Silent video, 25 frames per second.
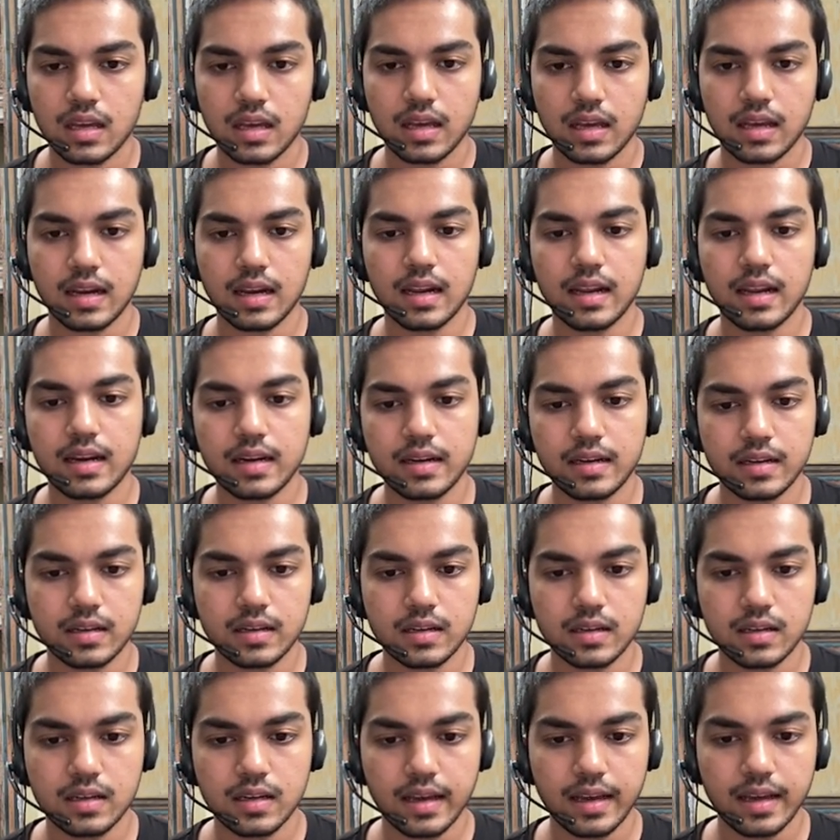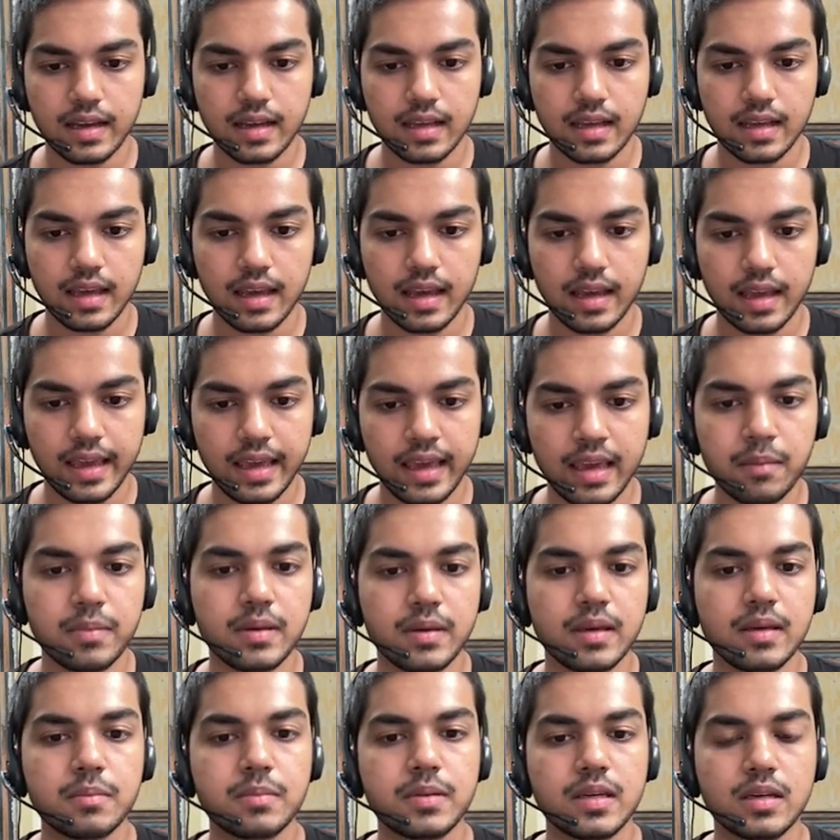and let uh,
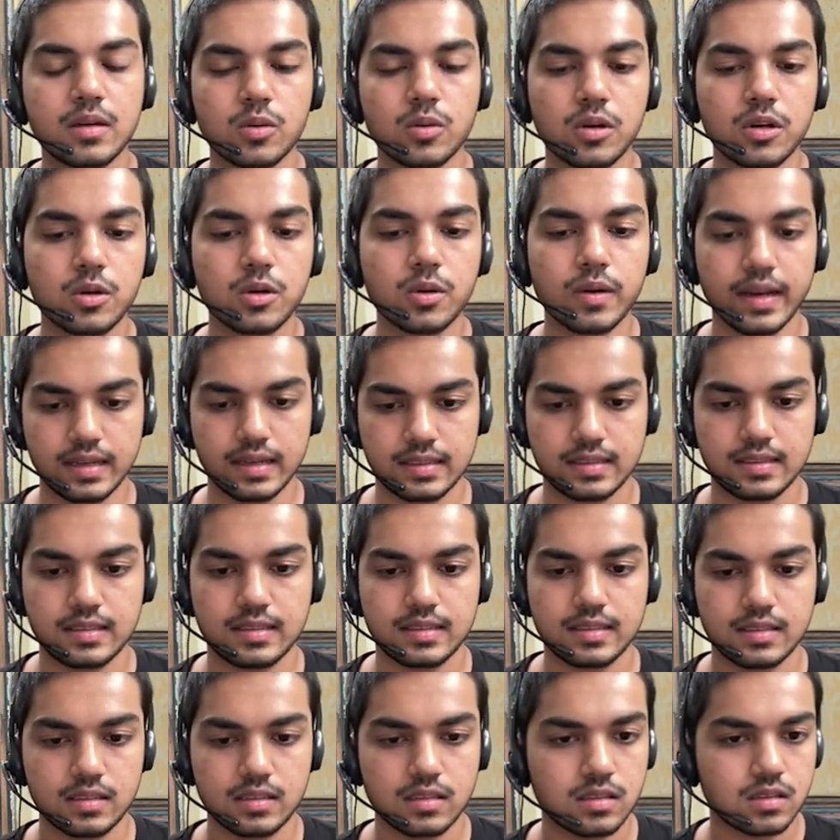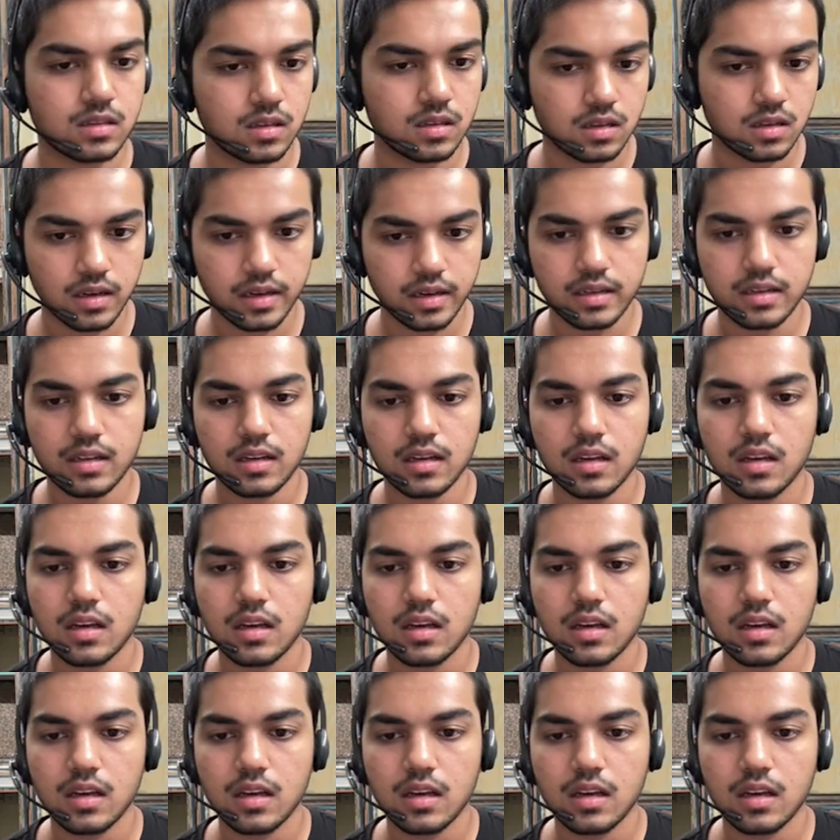AB be equal to X, right?